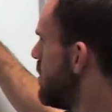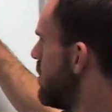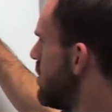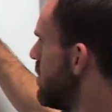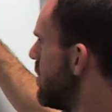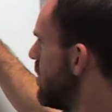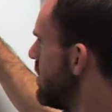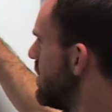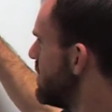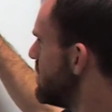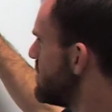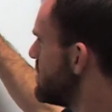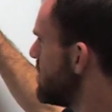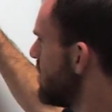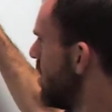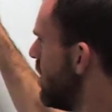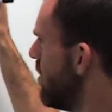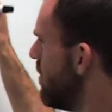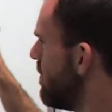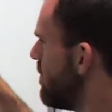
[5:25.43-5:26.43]
or the
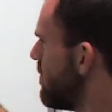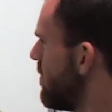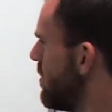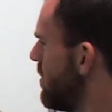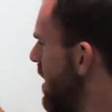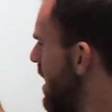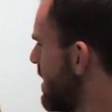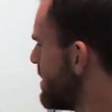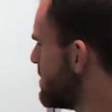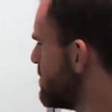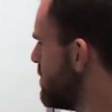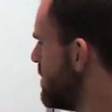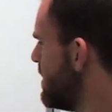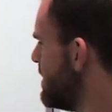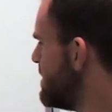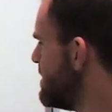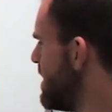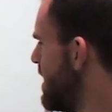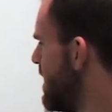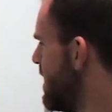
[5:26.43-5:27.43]
slope from x
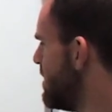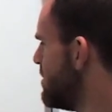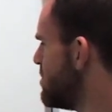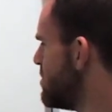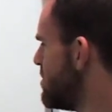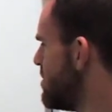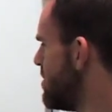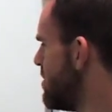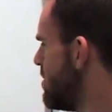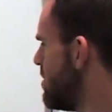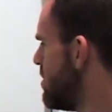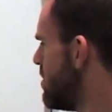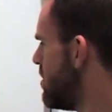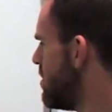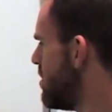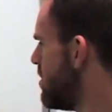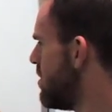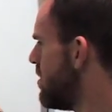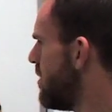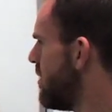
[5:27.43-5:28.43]
plus h
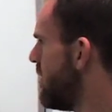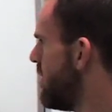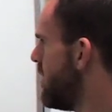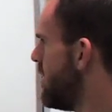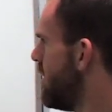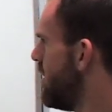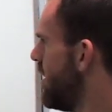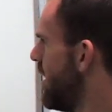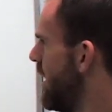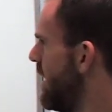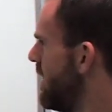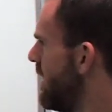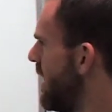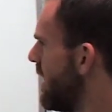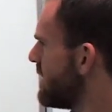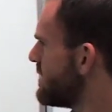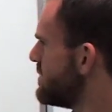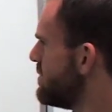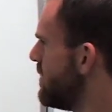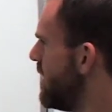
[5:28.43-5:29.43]
and
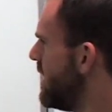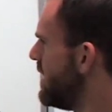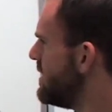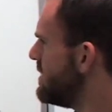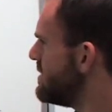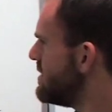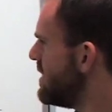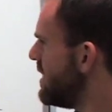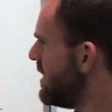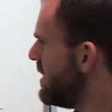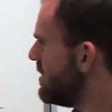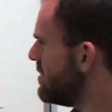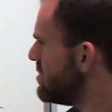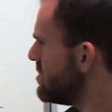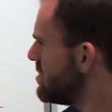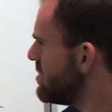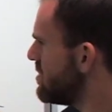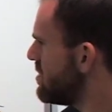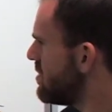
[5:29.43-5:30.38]
x minus h,